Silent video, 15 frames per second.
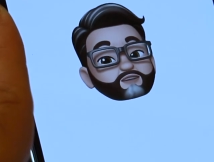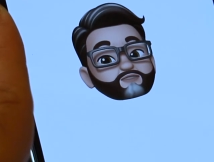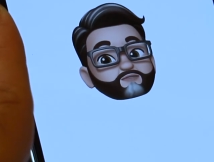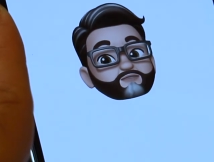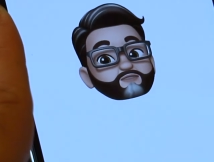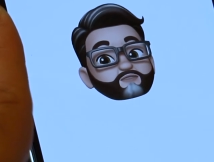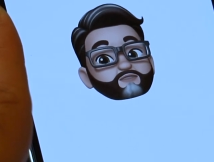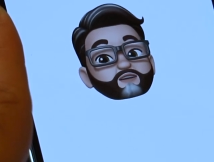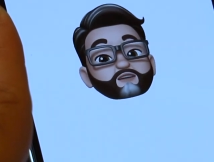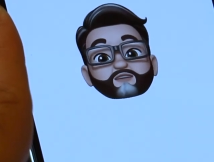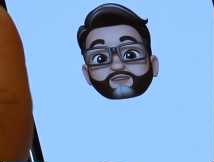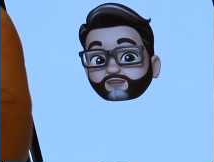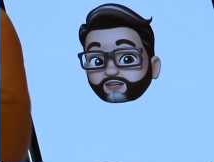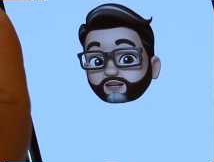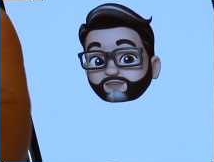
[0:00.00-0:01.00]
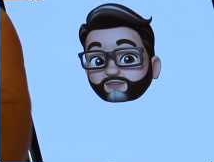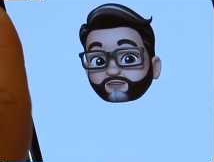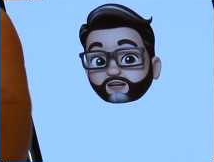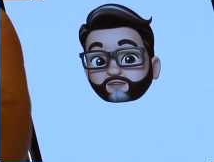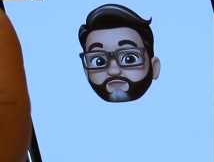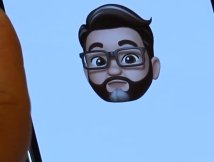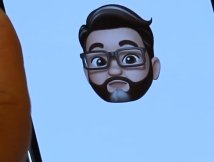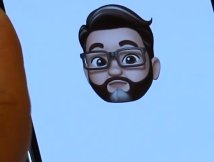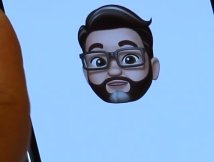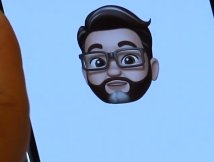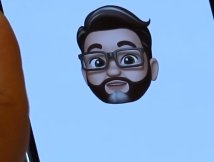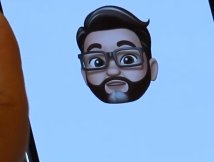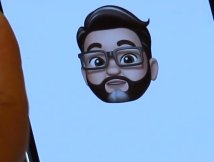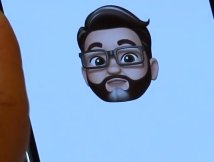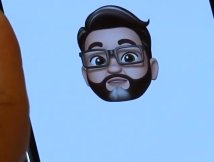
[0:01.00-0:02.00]
hospital shuts off your
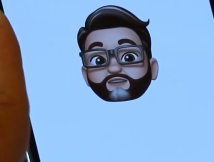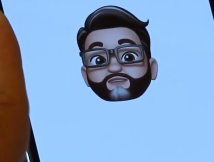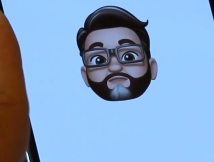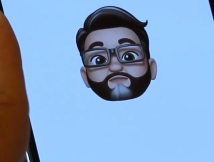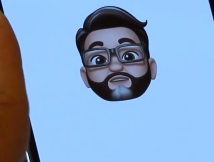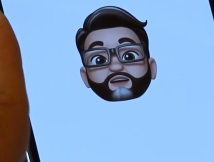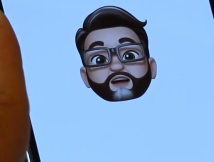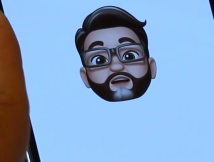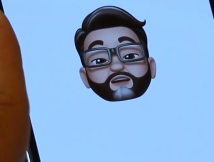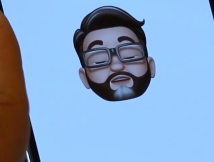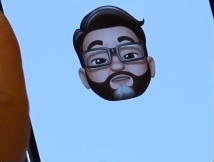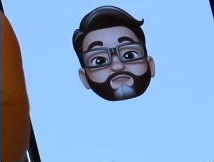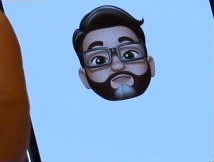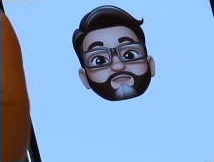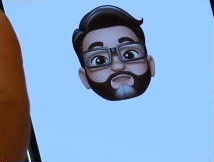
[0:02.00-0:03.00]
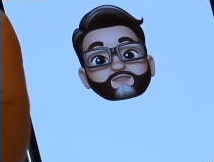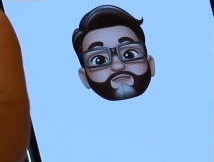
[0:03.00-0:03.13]
machines and you die,